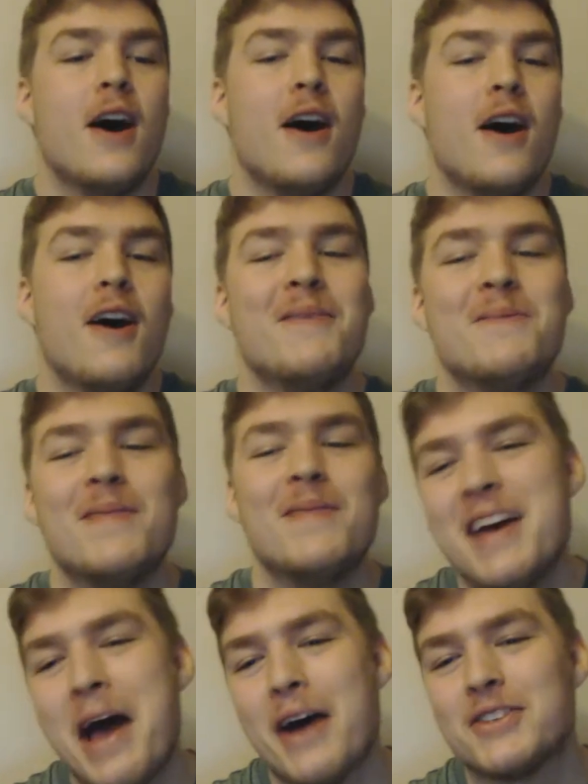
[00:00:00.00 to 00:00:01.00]
Um,
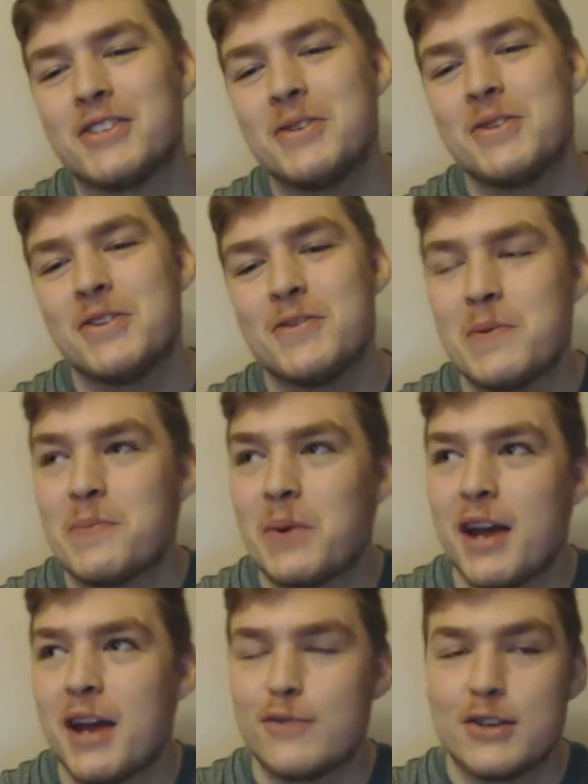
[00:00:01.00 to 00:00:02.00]
I've seen that he's been
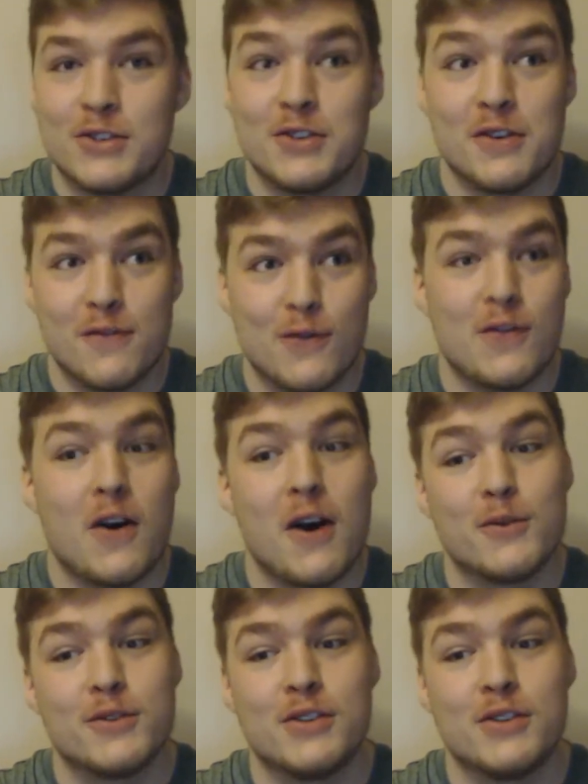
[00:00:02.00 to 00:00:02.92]
playing Resident Evil 5,